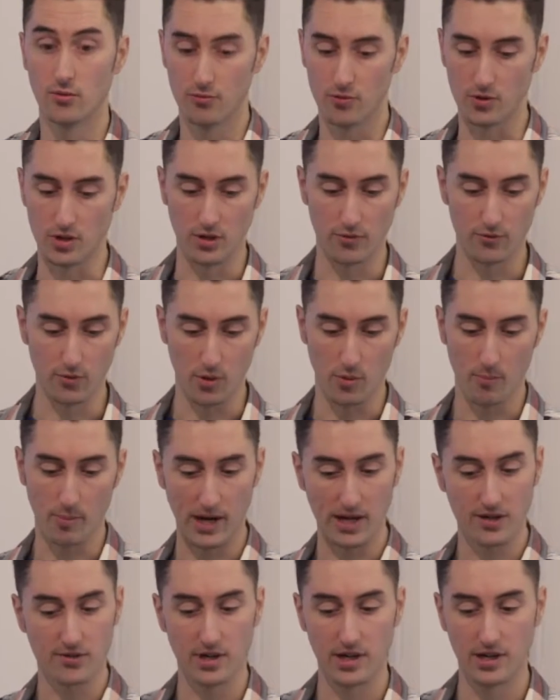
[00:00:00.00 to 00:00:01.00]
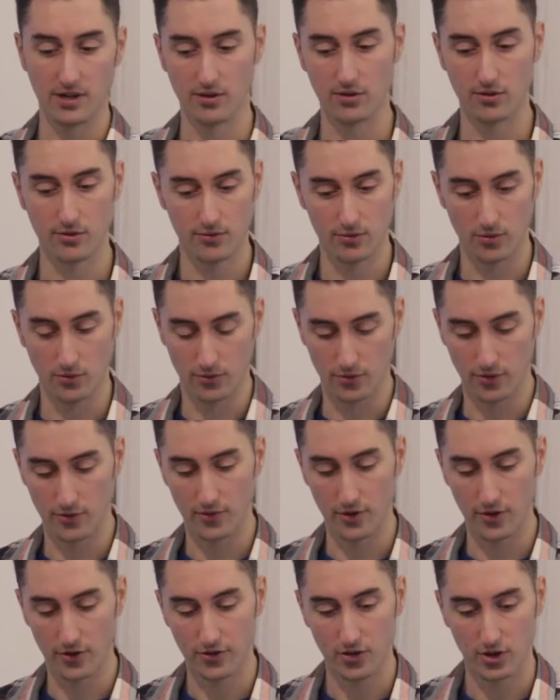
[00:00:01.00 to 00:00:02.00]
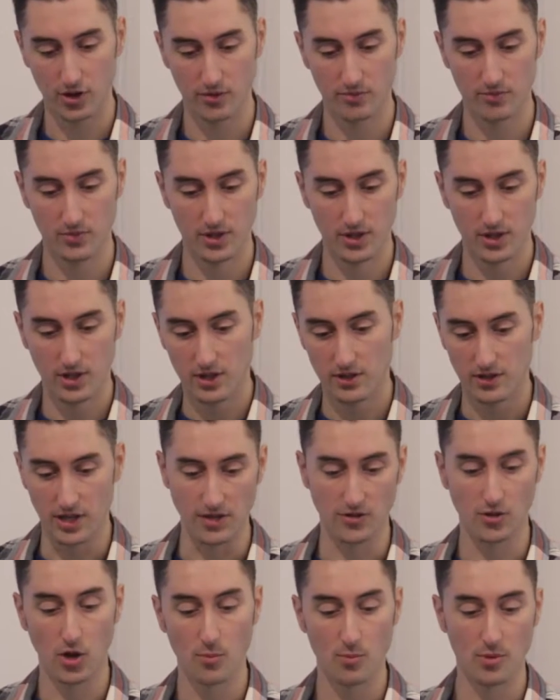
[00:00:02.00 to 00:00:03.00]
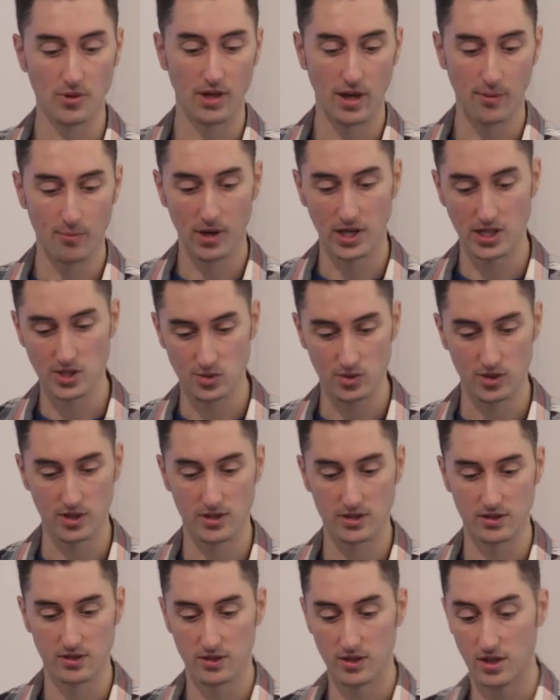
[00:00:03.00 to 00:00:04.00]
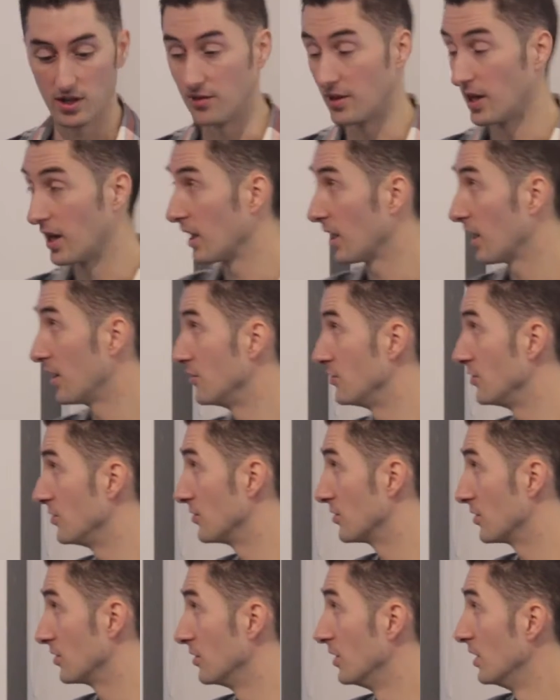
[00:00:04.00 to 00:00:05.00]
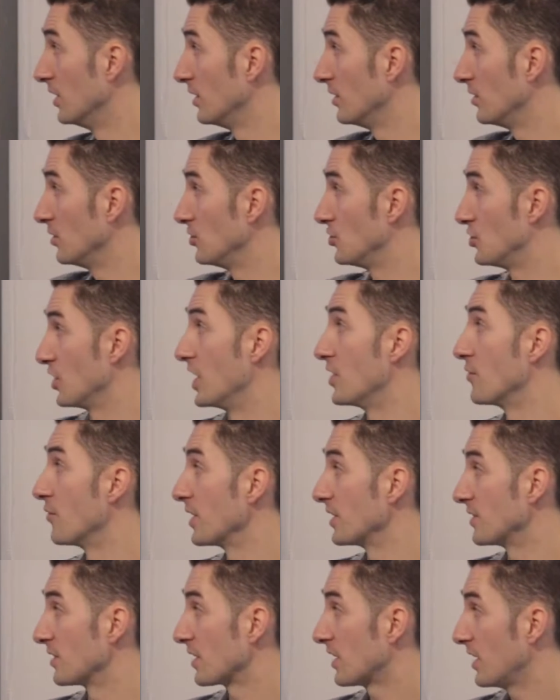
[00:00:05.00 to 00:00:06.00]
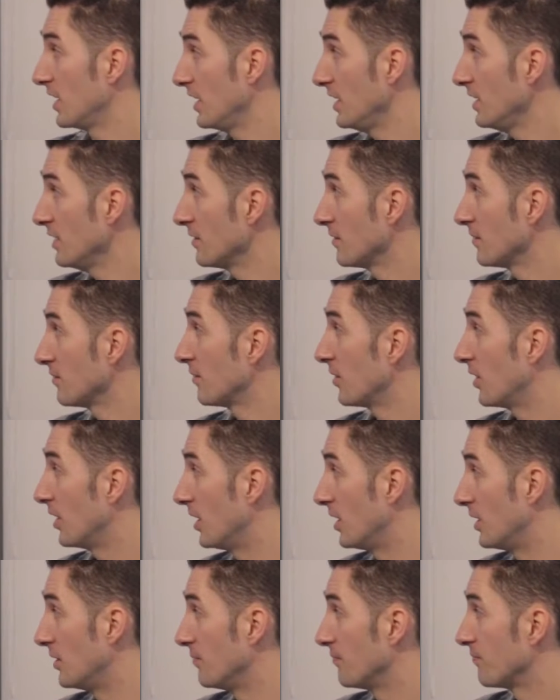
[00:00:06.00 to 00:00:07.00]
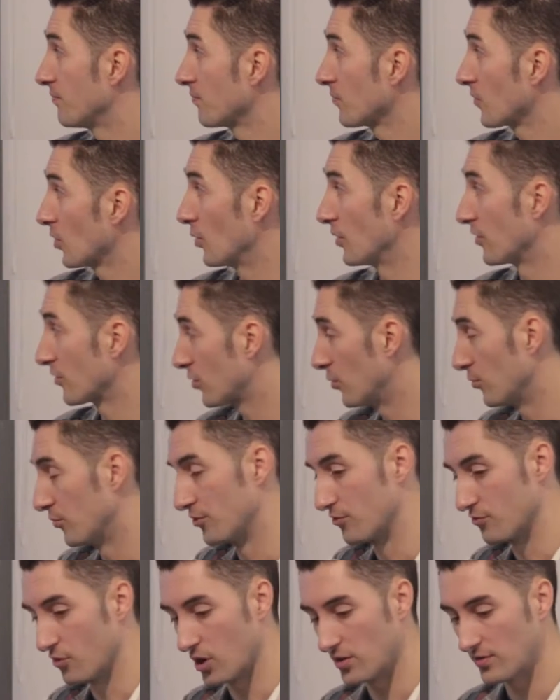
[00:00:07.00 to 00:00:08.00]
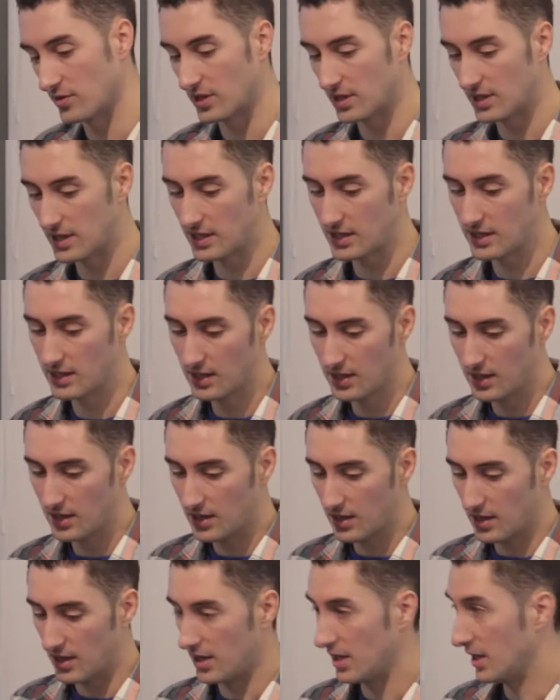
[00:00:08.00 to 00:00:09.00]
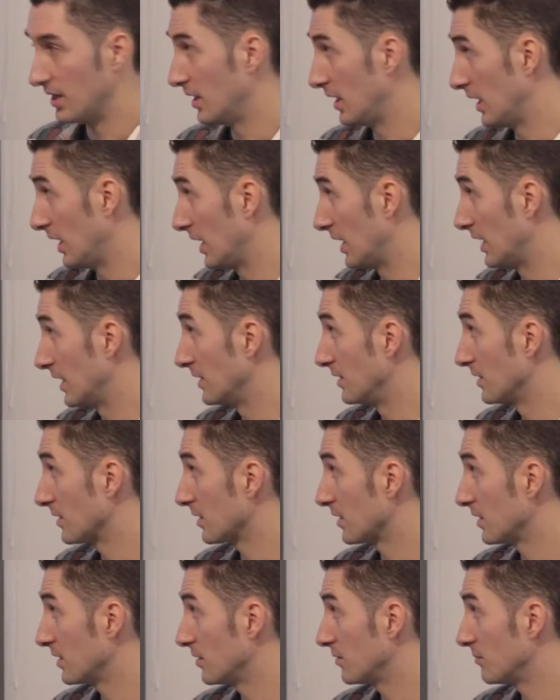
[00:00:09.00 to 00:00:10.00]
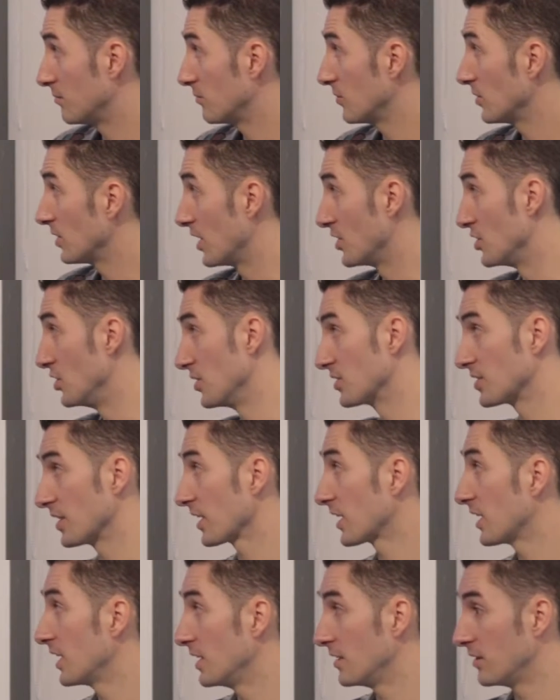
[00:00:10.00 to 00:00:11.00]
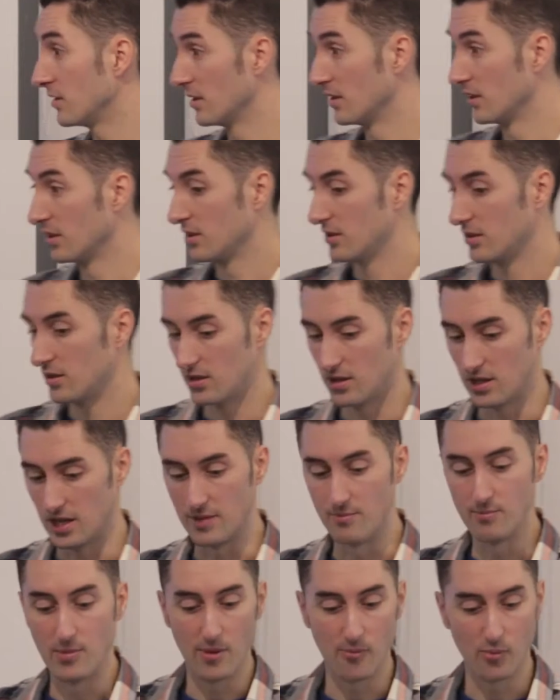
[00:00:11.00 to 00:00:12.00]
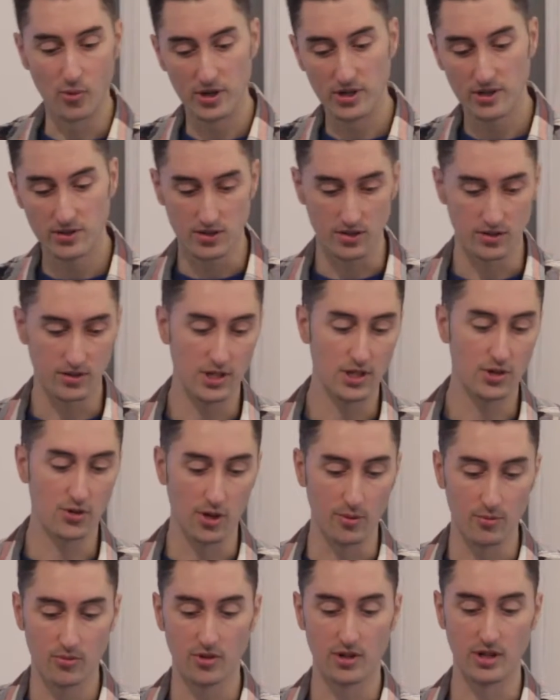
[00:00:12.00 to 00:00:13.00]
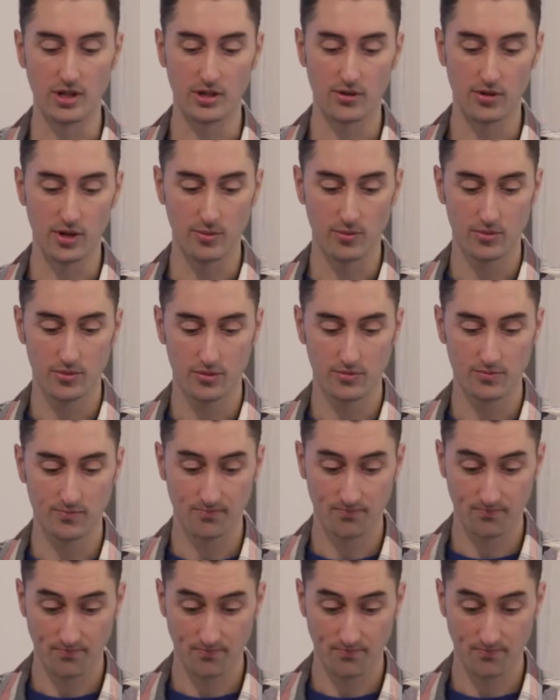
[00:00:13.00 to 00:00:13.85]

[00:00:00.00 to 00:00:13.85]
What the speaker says: from the background or for the first time, they type in that password, and that allows you to generate the key. It's called deriving the key, and use that key in memory to decrypt and encrypt.